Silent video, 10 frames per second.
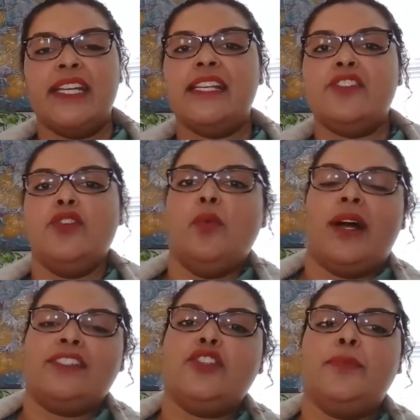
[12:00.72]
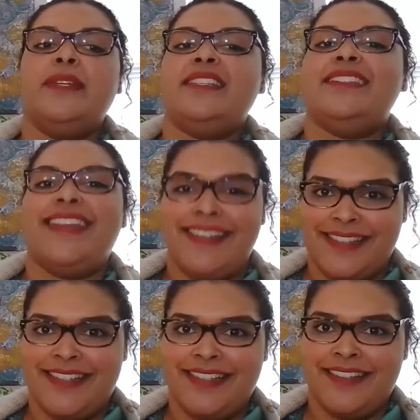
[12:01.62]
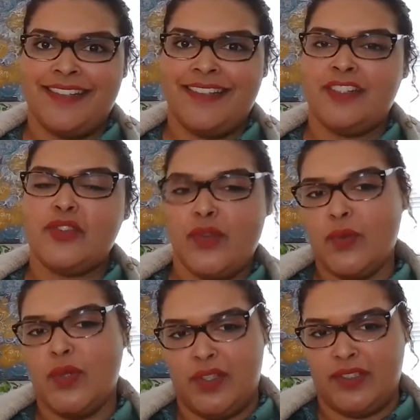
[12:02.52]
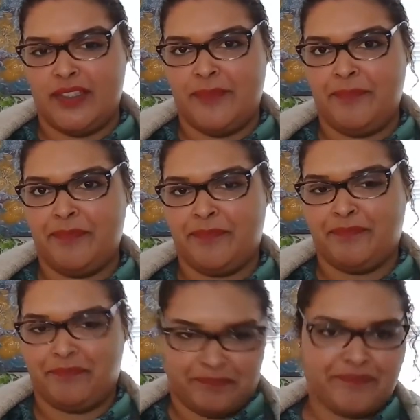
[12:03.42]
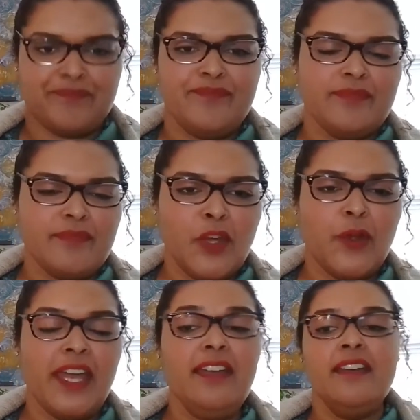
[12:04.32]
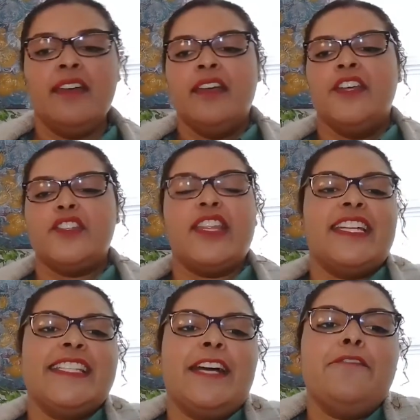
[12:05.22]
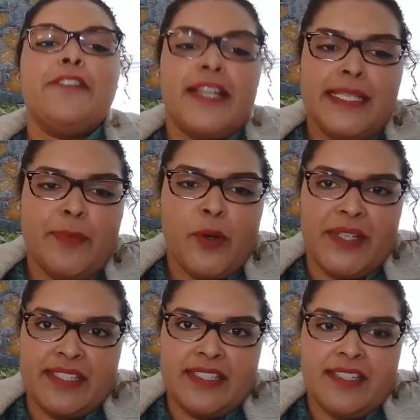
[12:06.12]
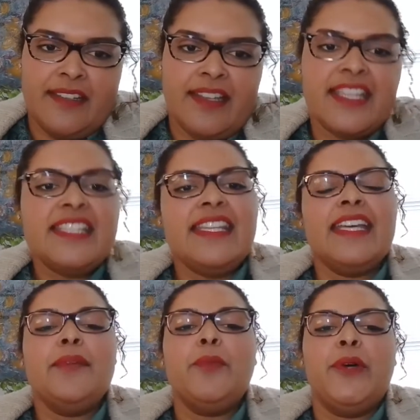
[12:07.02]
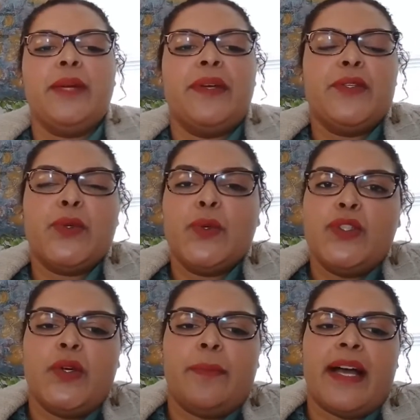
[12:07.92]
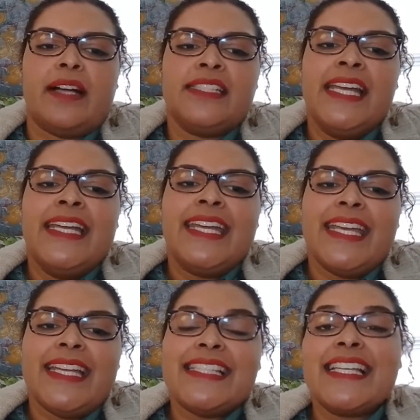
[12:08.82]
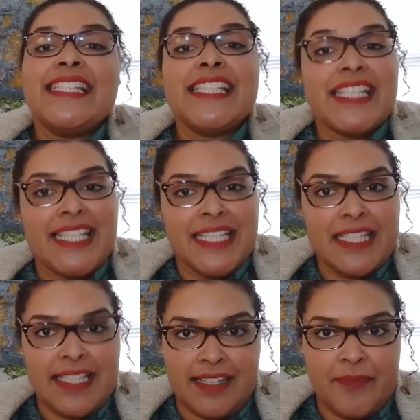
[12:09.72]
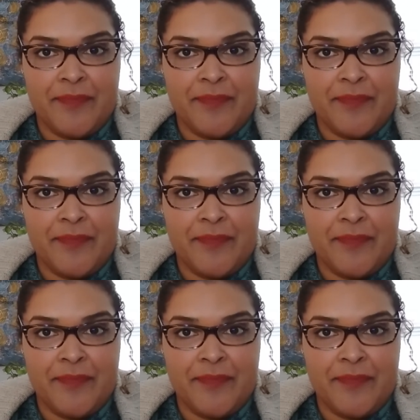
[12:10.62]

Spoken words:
it is you want to present to the world. Okay, so that is our first point. The second point I want to talk to you about is consistency.